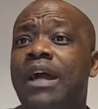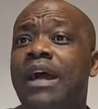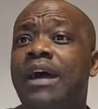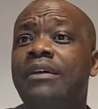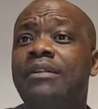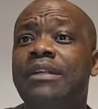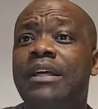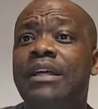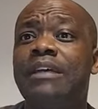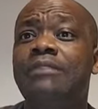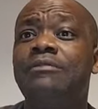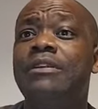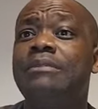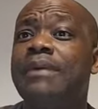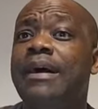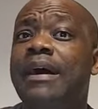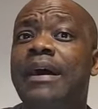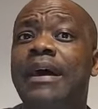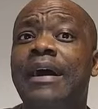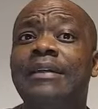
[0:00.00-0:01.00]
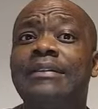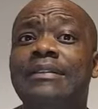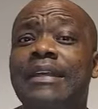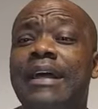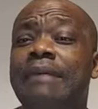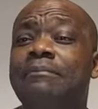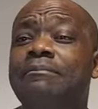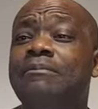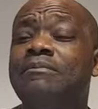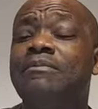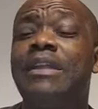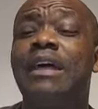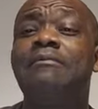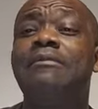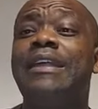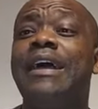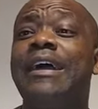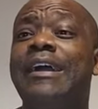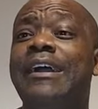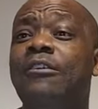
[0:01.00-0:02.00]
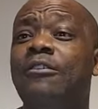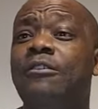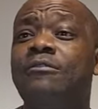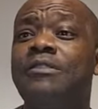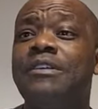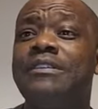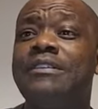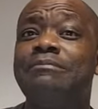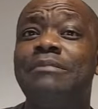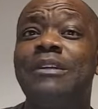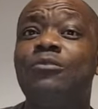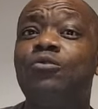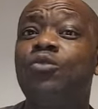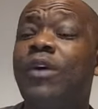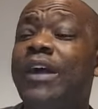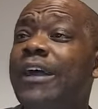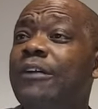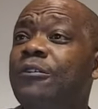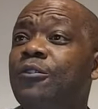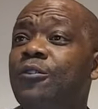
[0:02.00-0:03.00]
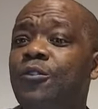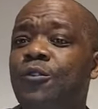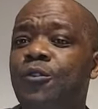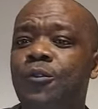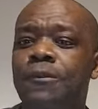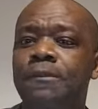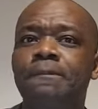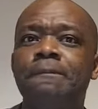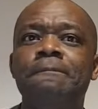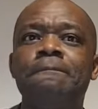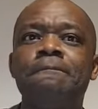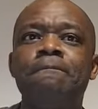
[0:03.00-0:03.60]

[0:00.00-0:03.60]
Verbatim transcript: have that even in my heart I'm not that kind of this. But what can you do?